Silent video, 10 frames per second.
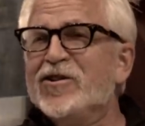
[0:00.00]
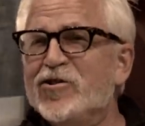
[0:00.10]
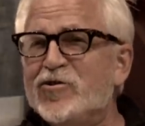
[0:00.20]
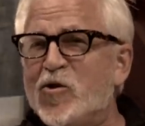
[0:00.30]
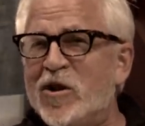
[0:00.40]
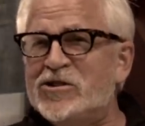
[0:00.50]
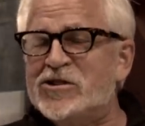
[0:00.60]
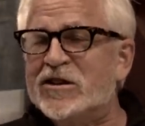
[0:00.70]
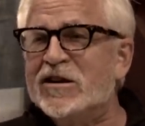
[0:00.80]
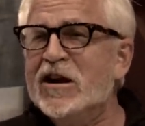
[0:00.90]
Good
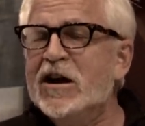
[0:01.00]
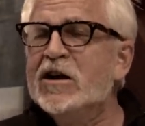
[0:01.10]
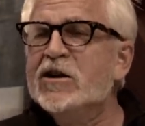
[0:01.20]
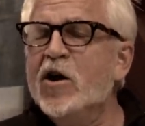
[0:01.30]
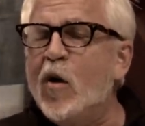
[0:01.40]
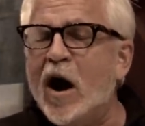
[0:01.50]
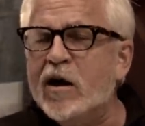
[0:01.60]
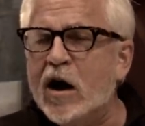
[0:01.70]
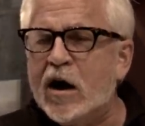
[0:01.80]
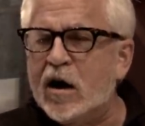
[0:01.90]
question. No,
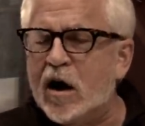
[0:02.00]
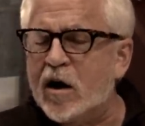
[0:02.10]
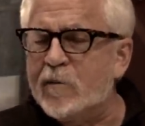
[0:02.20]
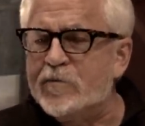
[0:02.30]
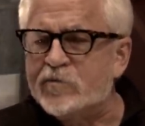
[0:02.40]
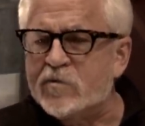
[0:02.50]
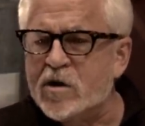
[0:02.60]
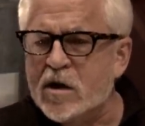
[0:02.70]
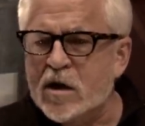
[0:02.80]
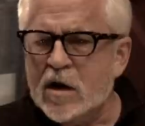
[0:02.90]
I, uh, um,
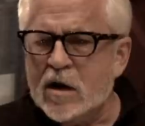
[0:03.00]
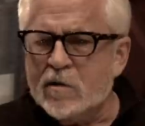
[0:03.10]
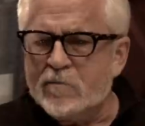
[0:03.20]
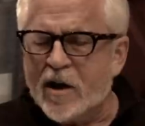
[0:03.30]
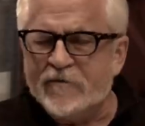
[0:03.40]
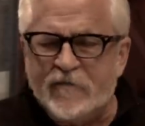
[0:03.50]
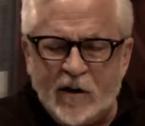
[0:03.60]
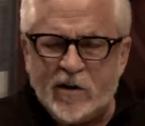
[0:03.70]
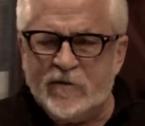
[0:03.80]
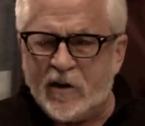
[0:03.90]
my
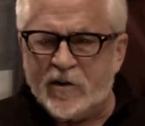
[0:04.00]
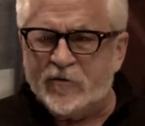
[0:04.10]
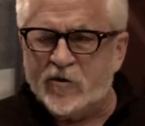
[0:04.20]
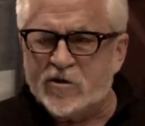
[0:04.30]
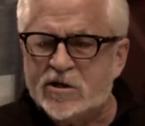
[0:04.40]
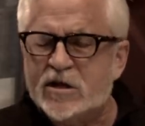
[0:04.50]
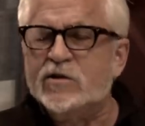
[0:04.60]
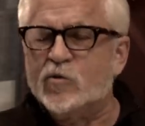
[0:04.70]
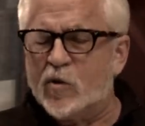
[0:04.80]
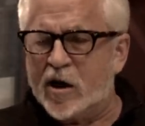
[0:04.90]
very, very first
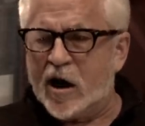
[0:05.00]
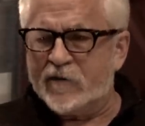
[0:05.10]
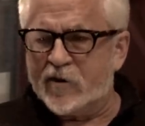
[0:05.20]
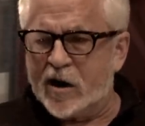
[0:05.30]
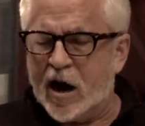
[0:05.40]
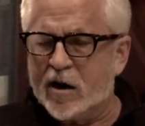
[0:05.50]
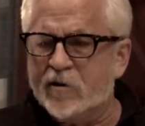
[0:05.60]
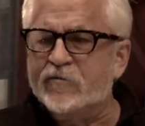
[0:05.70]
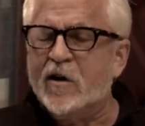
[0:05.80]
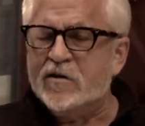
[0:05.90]
synth rig I ever got,
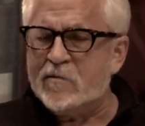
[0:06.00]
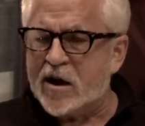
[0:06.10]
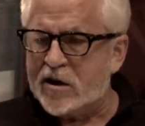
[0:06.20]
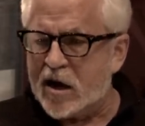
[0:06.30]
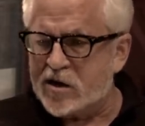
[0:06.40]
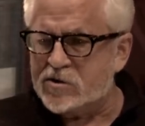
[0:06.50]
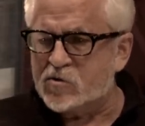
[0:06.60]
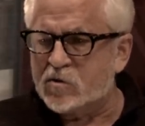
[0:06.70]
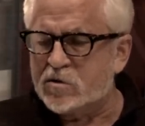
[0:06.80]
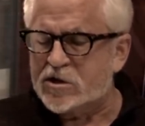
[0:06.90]
a friend of mine in high
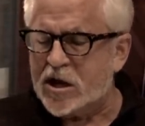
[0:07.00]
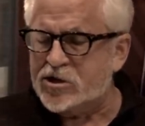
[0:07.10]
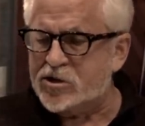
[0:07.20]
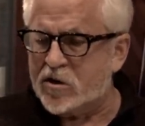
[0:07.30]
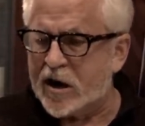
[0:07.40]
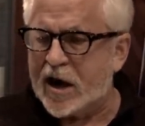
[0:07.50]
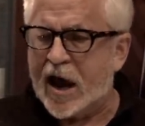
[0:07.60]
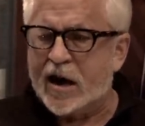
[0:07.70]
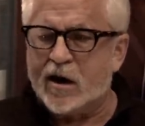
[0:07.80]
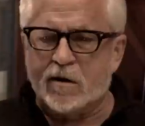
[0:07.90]
school, Jay Chernick,
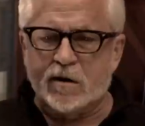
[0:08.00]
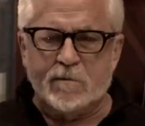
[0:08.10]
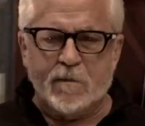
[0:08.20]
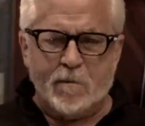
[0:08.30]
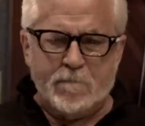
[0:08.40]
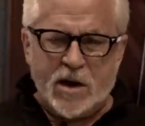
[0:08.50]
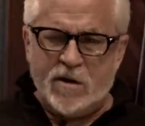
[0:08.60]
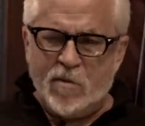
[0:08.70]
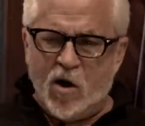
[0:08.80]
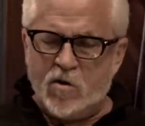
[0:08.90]
had a
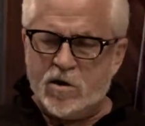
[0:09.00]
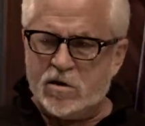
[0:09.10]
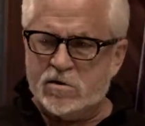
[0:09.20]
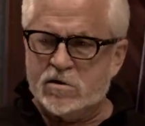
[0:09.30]
Mini Moog.